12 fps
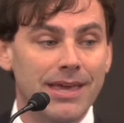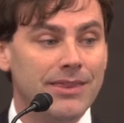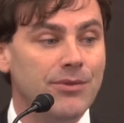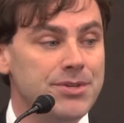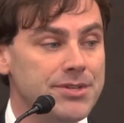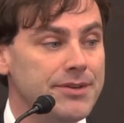
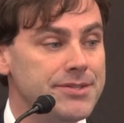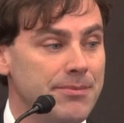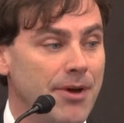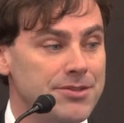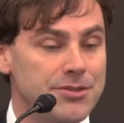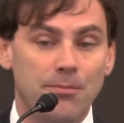There was some
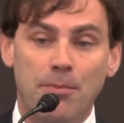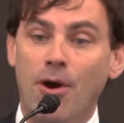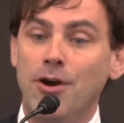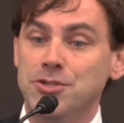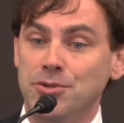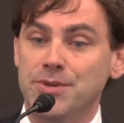also
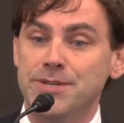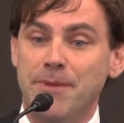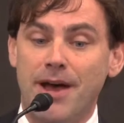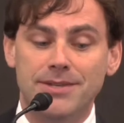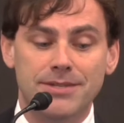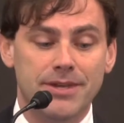partial
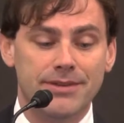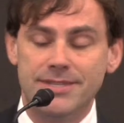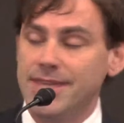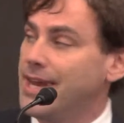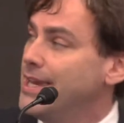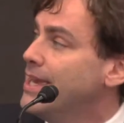responses on the
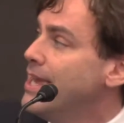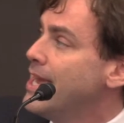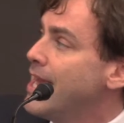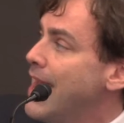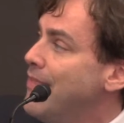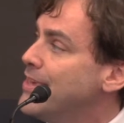study,
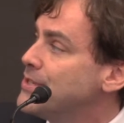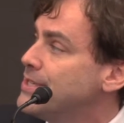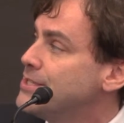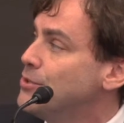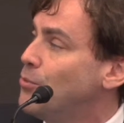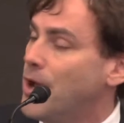and this
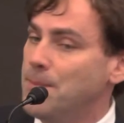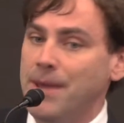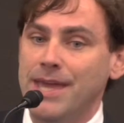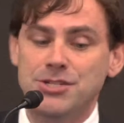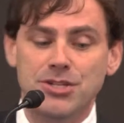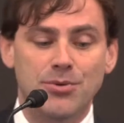is the one
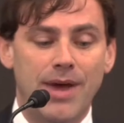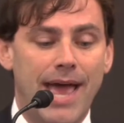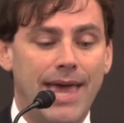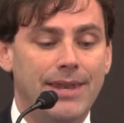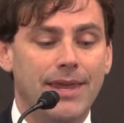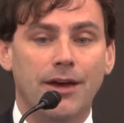patient who
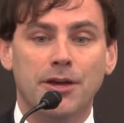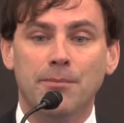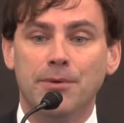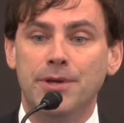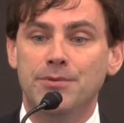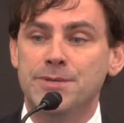had a
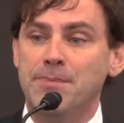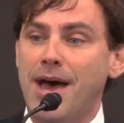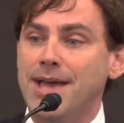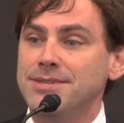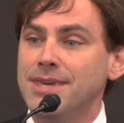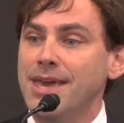complete
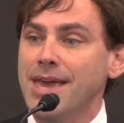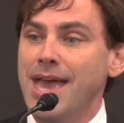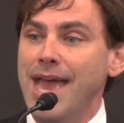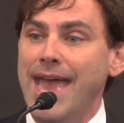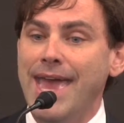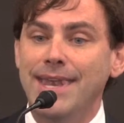response.
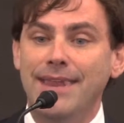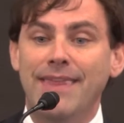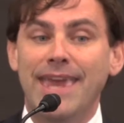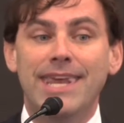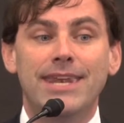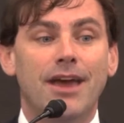And
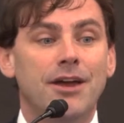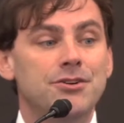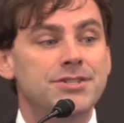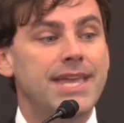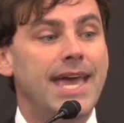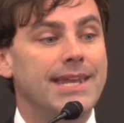they didn't
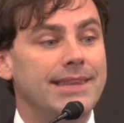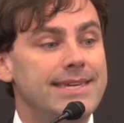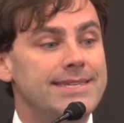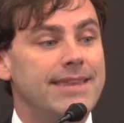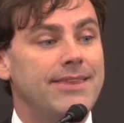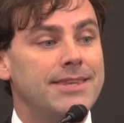understand, at
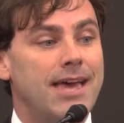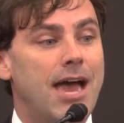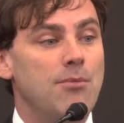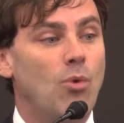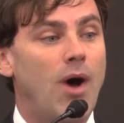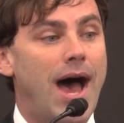least at the
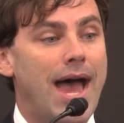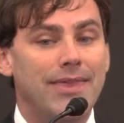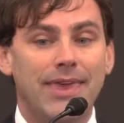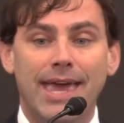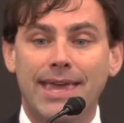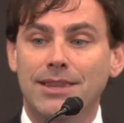time, why.
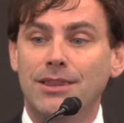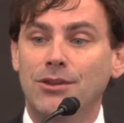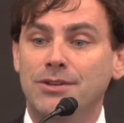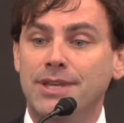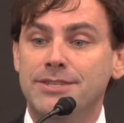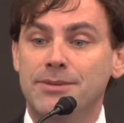They had
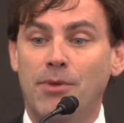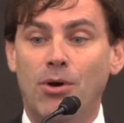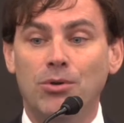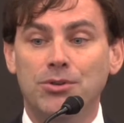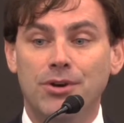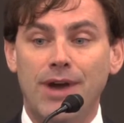looked at some
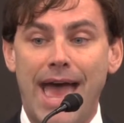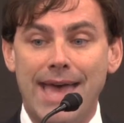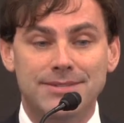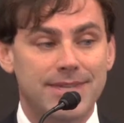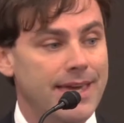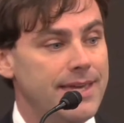older
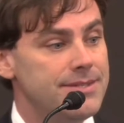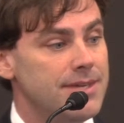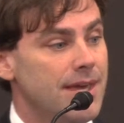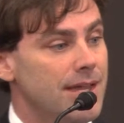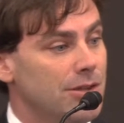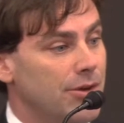assays
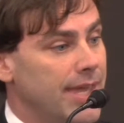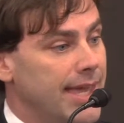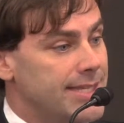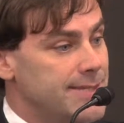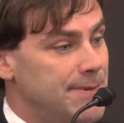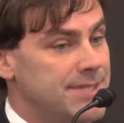looking
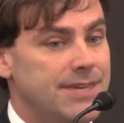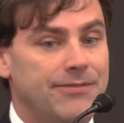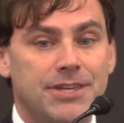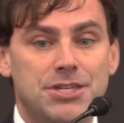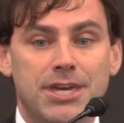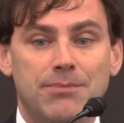at
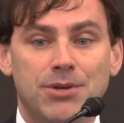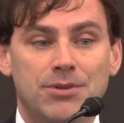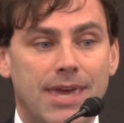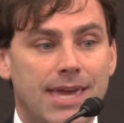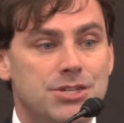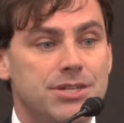specific gene
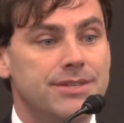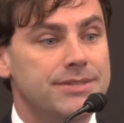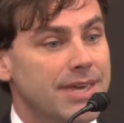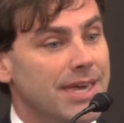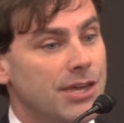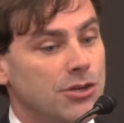mutations,
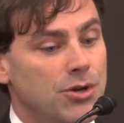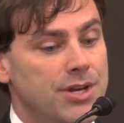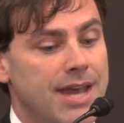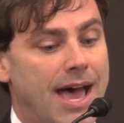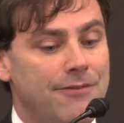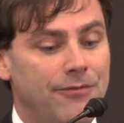could
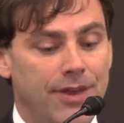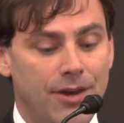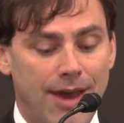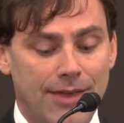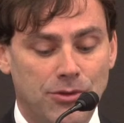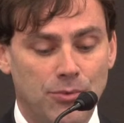not figure
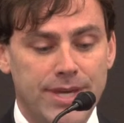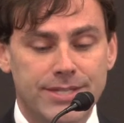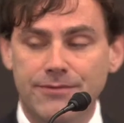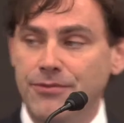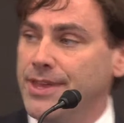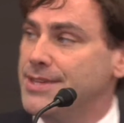out the
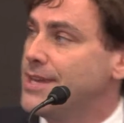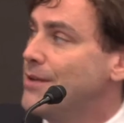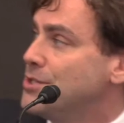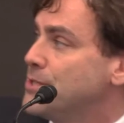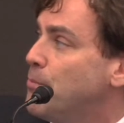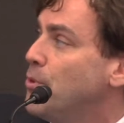reason for this. And I would
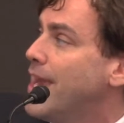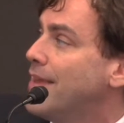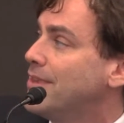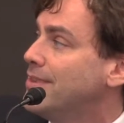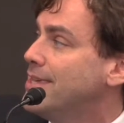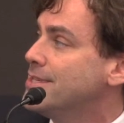just point out
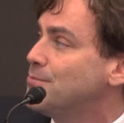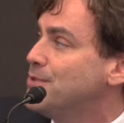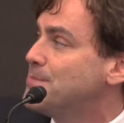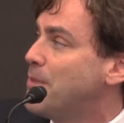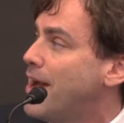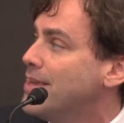that this
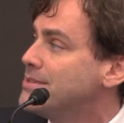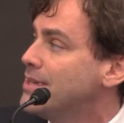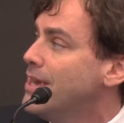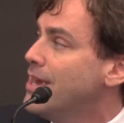response